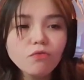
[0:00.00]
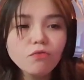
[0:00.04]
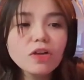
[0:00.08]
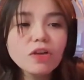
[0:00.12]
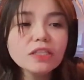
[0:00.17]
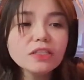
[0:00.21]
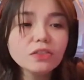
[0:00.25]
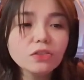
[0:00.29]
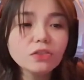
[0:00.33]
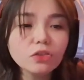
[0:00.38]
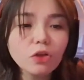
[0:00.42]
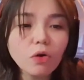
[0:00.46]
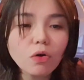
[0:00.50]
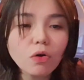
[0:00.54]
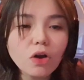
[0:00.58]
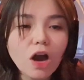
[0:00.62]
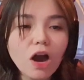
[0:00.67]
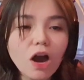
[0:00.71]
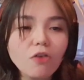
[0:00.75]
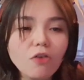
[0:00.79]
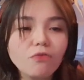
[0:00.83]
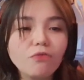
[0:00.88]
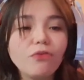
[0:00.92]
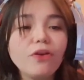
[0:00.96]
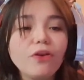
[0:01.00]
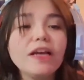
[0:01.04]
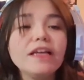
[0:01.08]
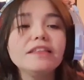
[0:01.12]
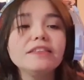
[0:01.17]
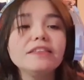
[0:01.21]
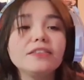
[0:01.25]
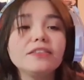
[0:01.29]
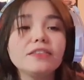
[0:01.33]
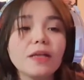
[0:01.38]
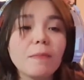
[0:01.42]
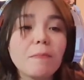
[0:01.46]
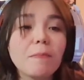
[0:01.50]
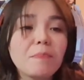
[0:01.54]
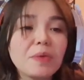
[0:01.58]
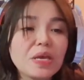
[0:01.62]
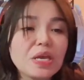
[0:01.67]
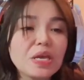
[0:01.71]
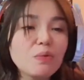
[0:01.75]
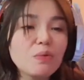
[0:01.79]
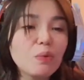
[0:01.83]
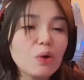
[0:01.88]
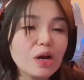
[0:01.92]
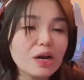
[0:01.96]
Friends don't call friends a
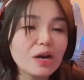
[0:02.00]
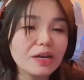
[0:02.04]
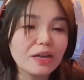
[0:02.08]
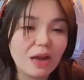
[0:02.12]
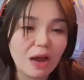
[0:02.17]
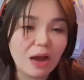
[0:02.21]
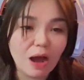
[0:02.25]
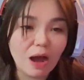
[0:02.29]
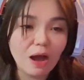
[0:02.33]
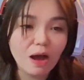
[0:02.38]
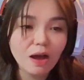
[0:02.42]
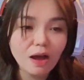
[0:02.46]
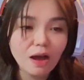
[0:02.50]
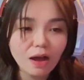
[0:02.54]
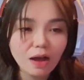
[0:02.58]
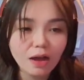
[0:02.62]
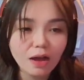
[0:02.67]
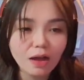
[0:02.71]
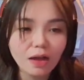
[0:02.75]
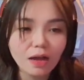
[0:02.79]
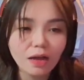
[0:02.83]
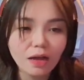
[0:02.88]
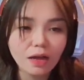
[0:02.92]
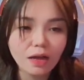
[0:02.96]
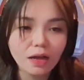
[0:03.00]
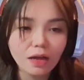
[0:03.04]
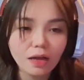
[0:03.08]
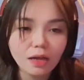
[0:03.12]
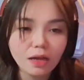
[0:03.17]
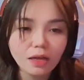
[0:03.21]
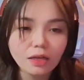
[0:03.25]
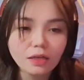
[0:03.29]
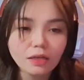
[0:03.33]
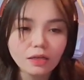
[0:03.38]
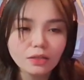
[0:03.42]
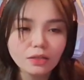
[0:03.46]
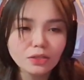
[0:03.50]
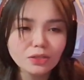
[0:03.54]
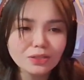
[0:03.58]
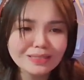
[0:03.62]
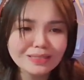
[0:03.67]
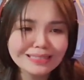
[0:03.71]
P word. Hi, Fox.